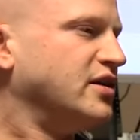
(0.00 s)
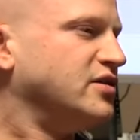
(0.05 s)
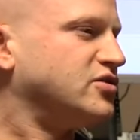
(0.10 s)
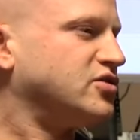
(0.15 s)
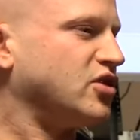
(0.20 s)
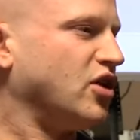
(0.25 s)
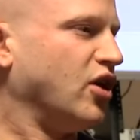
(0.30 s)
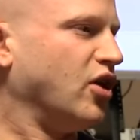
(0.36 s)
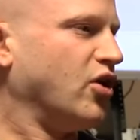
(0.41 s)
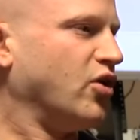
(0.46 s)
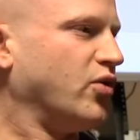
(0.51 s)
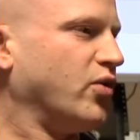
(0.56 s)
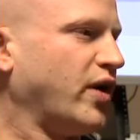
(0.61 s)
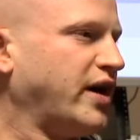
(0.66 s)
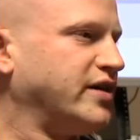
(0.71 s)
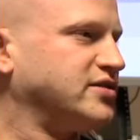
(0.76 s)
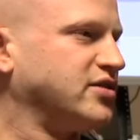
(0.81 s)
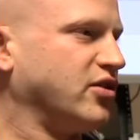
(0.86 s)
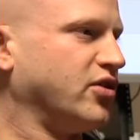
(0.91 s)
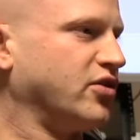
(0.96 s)
So
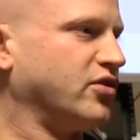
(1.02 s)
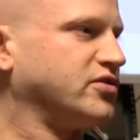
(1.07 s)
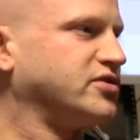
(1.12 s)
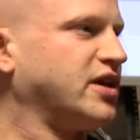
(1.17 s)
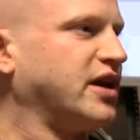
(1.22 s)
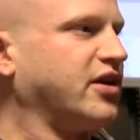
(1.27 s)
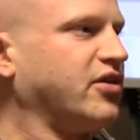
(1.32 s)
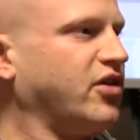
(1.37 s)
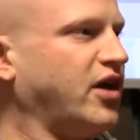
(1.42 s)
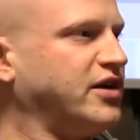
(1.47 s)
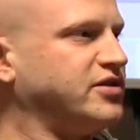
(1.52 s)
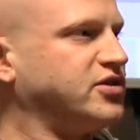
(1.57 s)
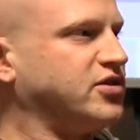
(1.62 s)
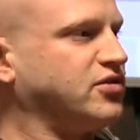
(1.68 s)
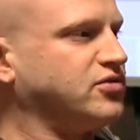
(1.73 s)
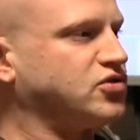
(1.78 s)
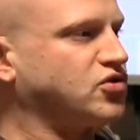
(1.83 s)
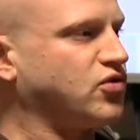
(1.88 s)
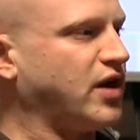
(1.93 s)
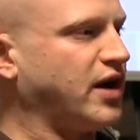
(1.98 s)
as a little
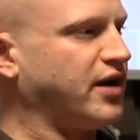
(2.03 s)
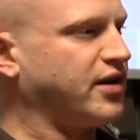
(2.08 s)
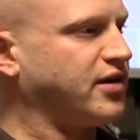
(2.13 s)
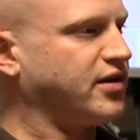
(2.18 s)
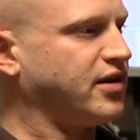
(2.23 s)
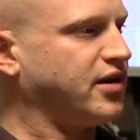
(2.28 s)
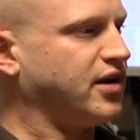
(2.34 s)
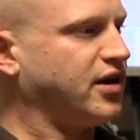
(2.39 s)
psychological trick,